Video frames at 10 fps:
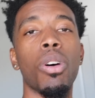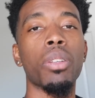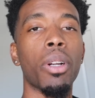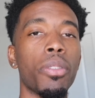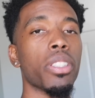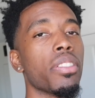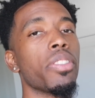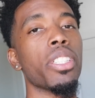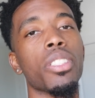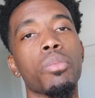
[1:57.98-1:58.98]
watch my recent
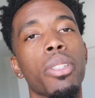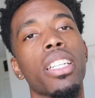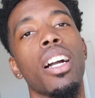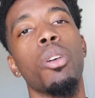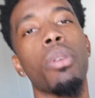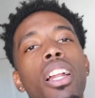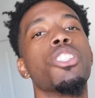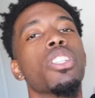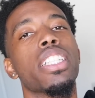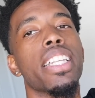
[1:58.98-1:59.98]
videos, man. I hope y'all
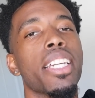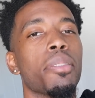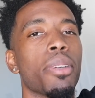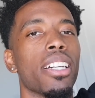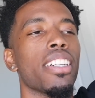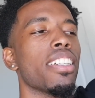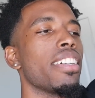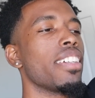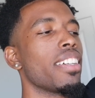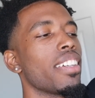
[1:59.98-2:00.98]
enjoy this thing, man.
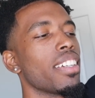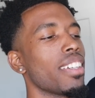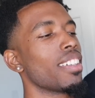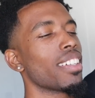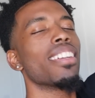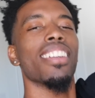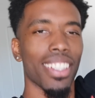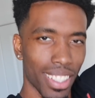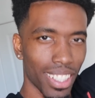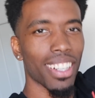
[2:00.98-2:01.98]

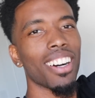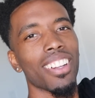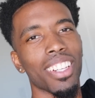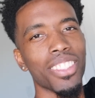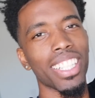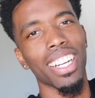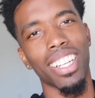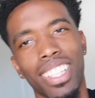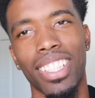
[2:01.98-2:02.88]
Yeah, all that we got.